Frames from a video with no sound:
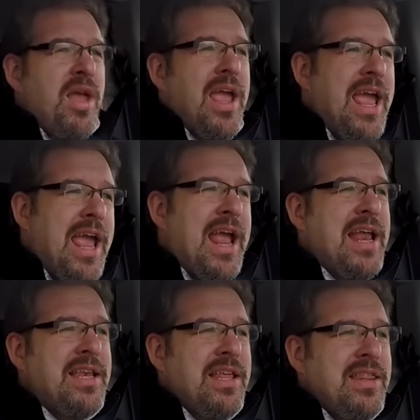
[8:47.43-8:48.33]

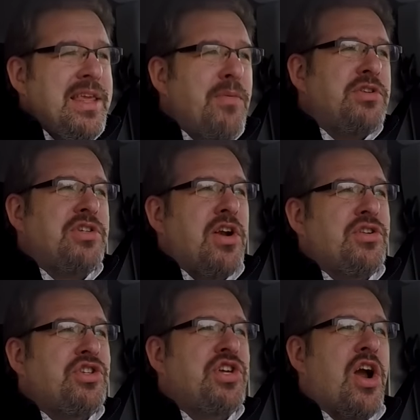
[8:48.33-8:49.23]
And they will start
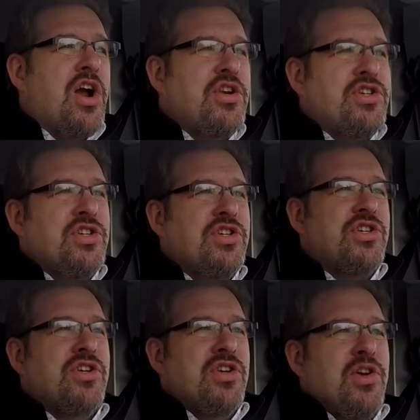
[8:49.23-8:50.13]
to charge
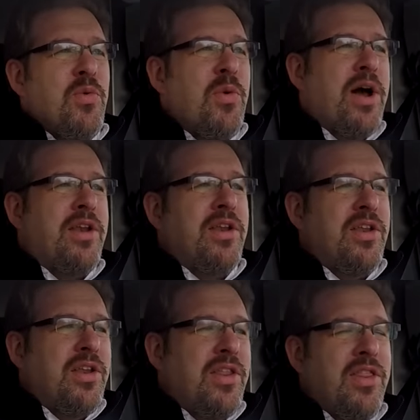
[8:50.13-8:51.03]
what
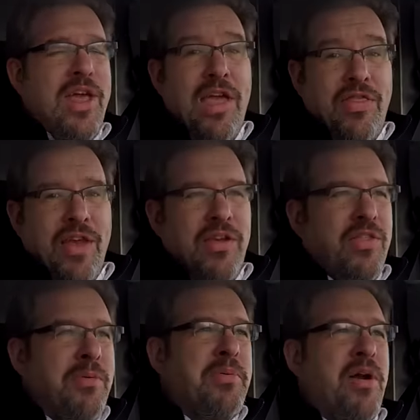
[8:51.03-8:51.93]
they think
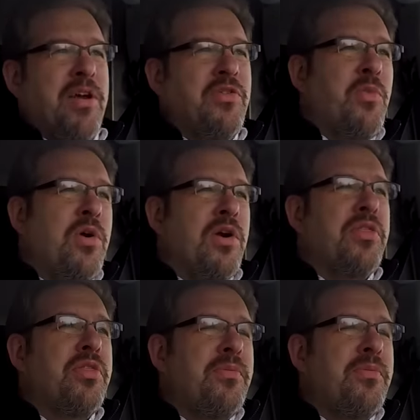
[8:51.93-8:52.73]
the product's worth.